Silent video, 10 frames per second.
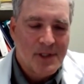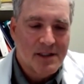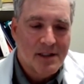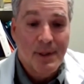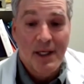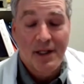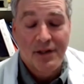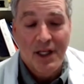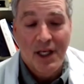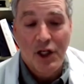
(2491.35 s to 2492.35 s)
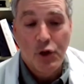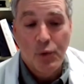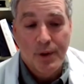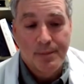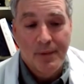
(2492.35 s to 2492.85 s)
has a big
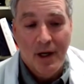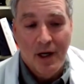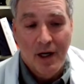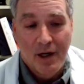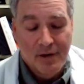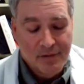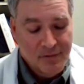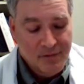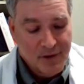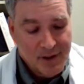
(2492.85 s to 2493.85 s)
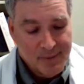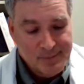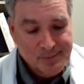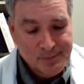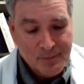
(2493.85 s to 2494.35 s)
continuum of
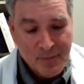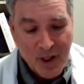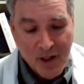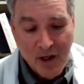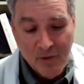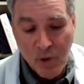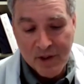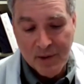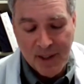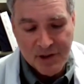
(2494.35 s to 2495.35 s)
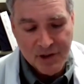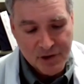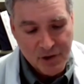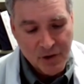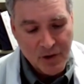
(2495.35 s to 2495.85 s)
what the
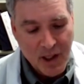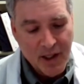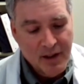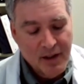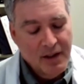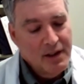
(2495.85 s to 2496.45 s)
patients look like